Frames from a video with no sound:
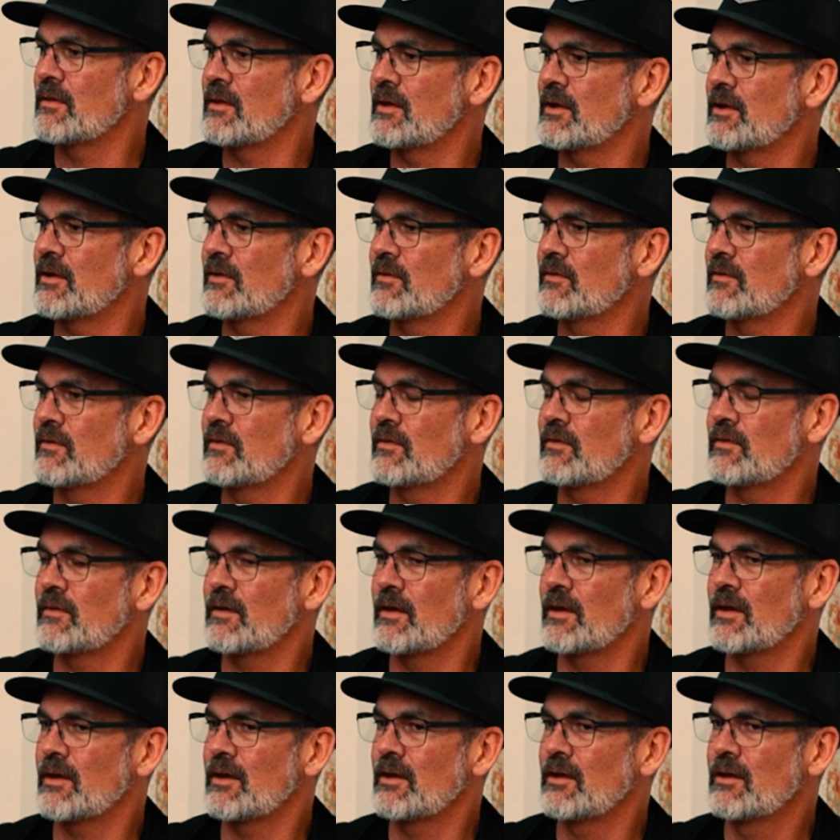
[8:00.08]
that it's
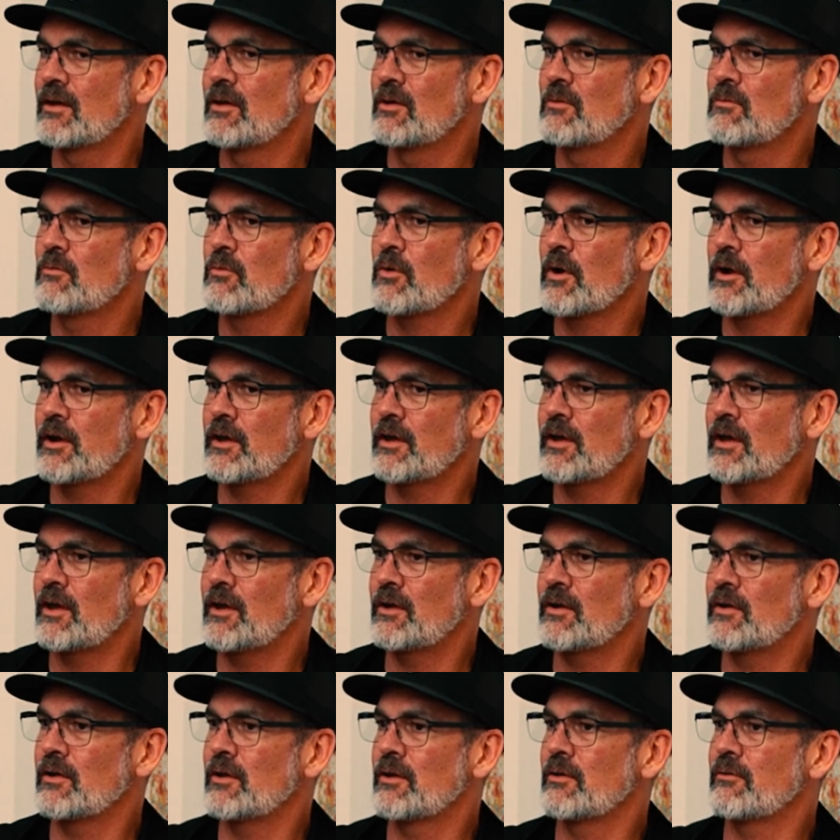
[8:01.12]

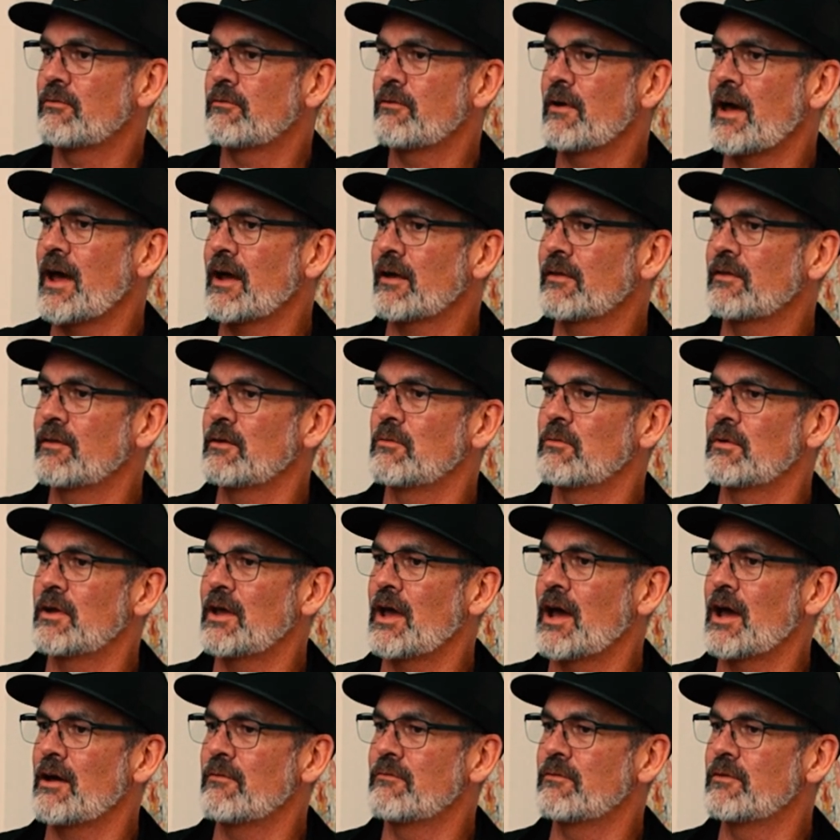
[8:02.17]
predicated on the fact that we
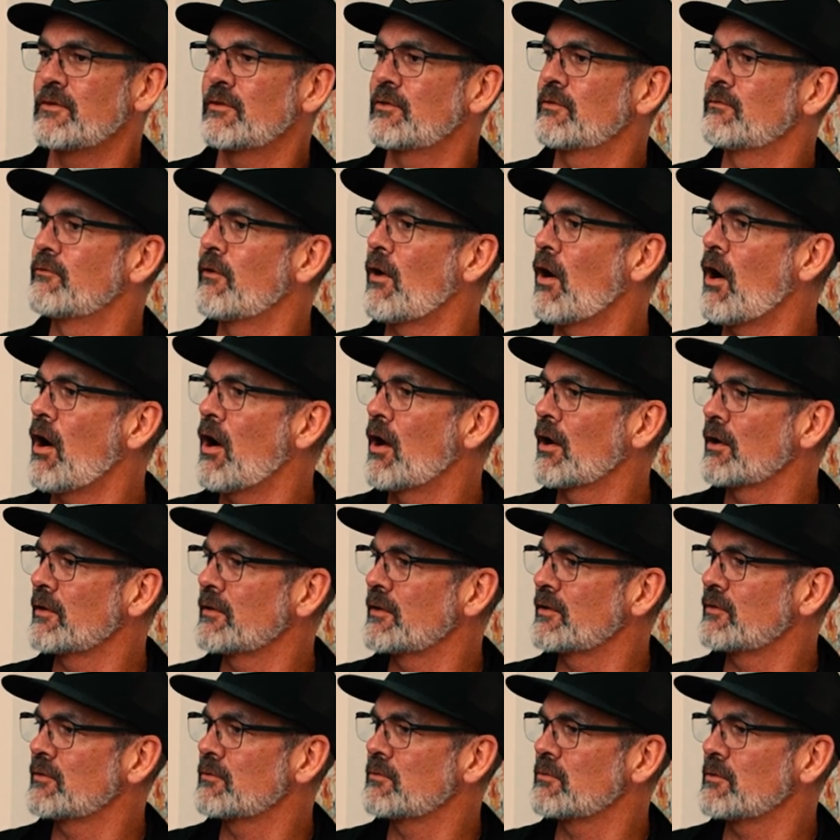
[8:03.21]
have this fog
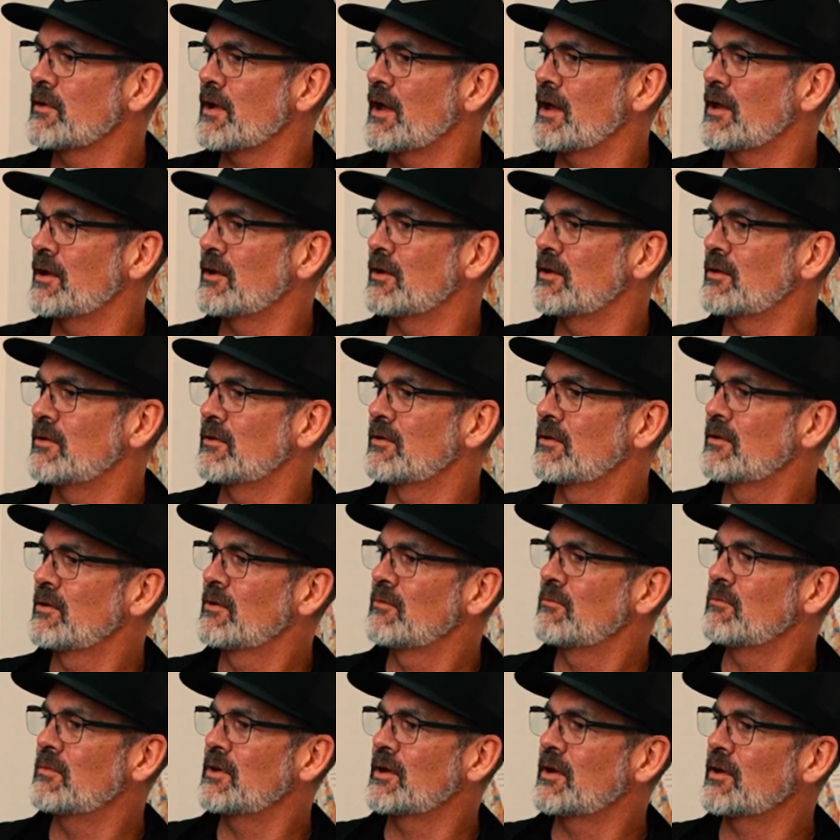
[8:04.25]
that's created
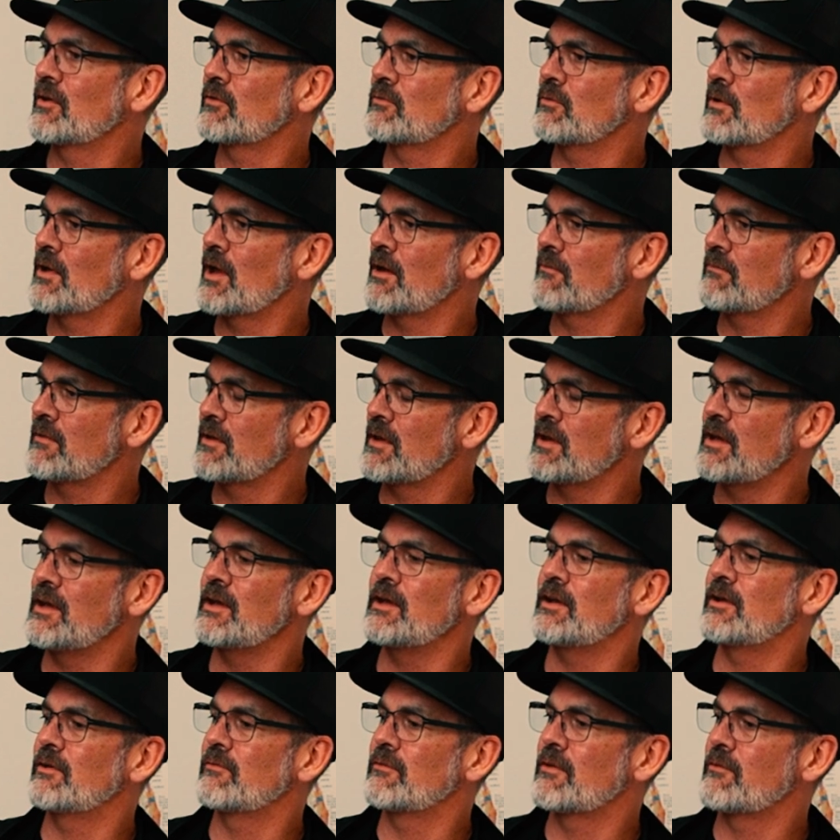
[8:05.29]
because we have the
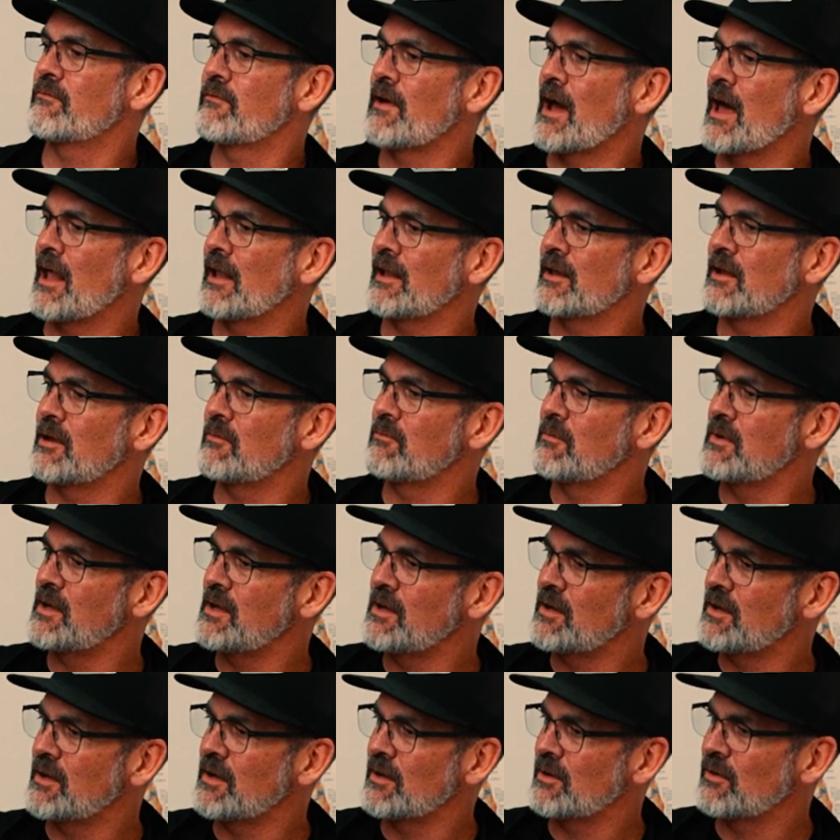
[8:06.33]
heat of the valley
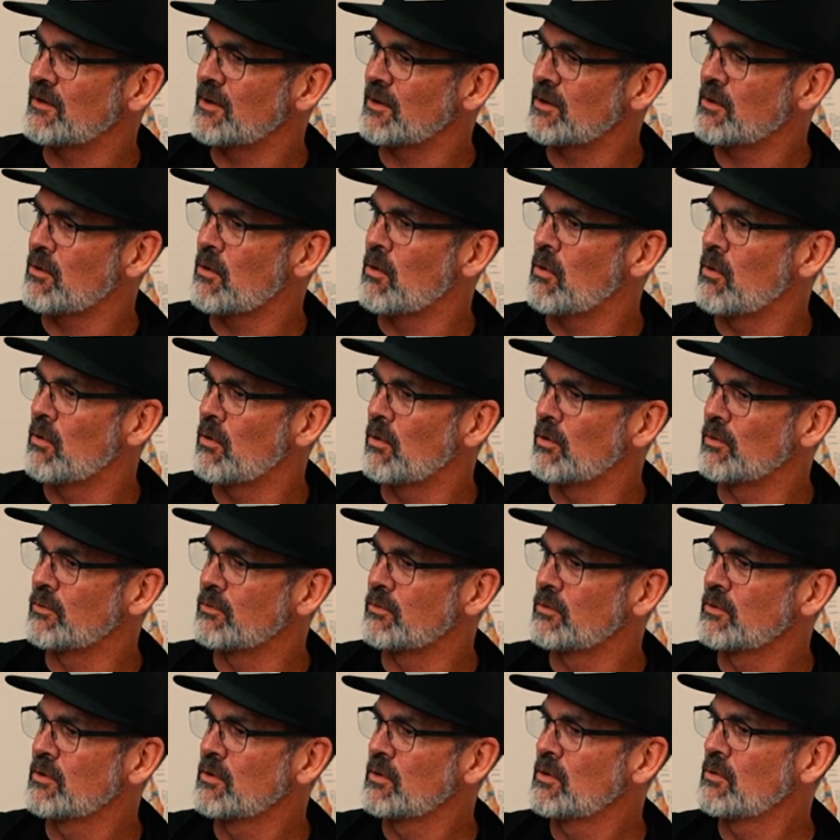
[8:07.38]
meeting the
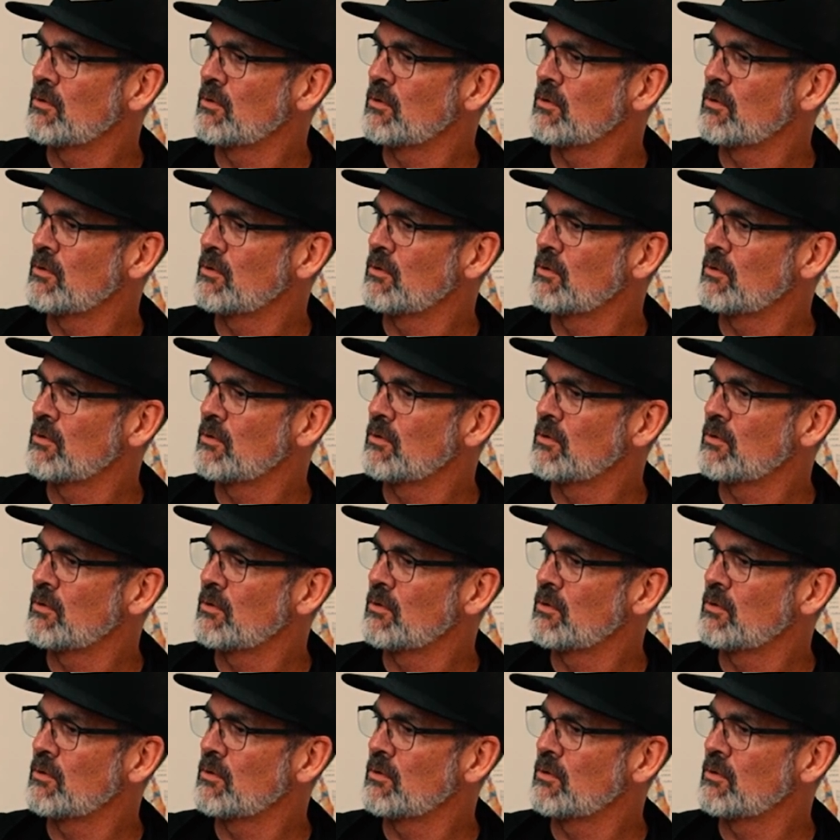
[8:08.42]
cold